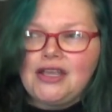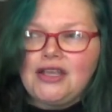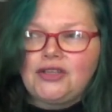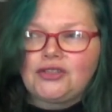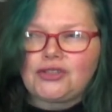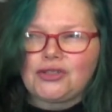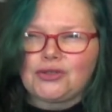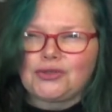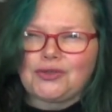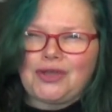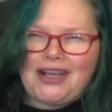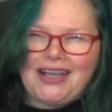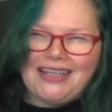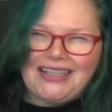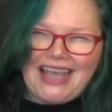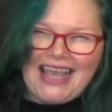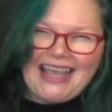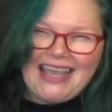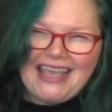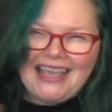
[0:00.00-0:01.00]
So I
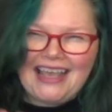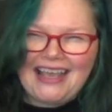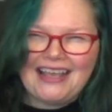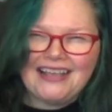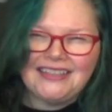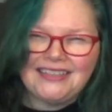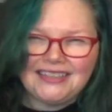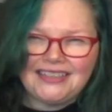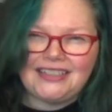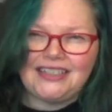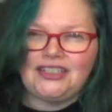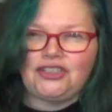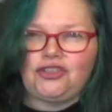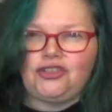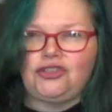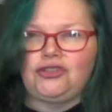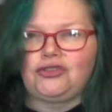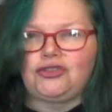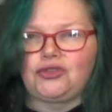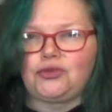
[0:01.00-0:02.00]
hesitate
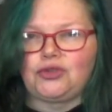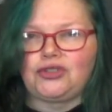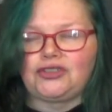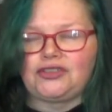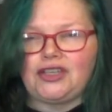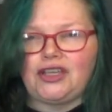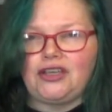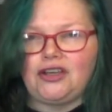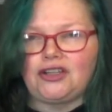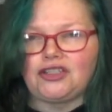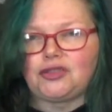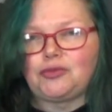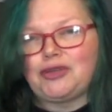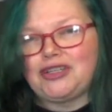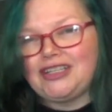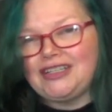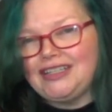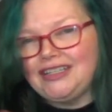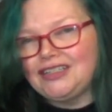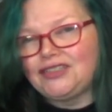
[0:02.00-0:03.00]
to use the word seance,
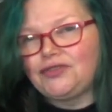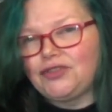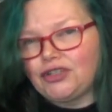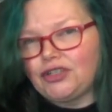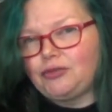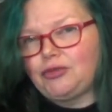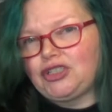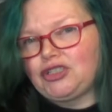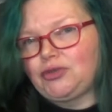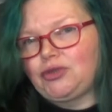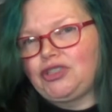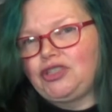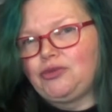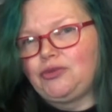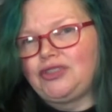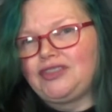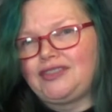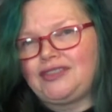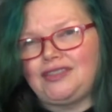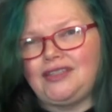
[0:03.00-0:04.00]
but it is very much what you
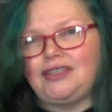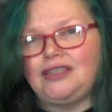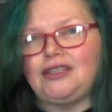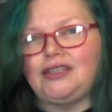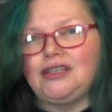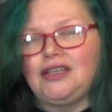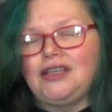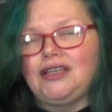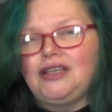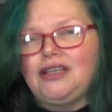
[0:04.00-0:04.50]
would see,